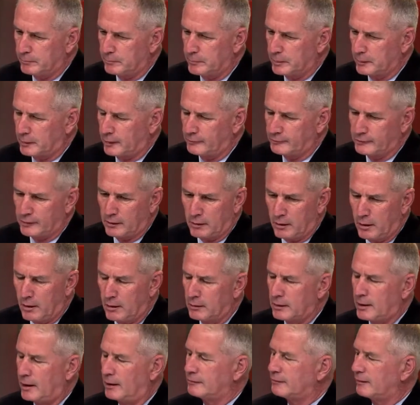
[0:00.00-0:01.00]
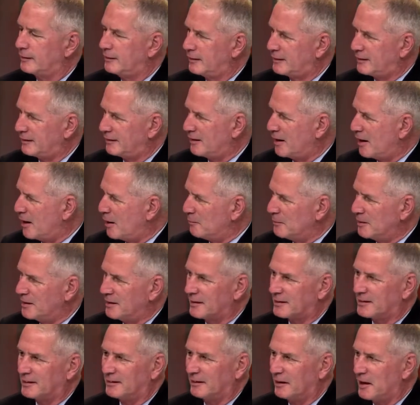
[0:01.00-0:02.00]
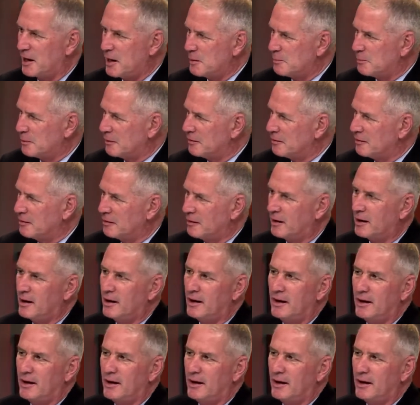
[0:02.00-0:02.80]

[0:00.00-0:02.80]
because there are all kinds of economic and labor,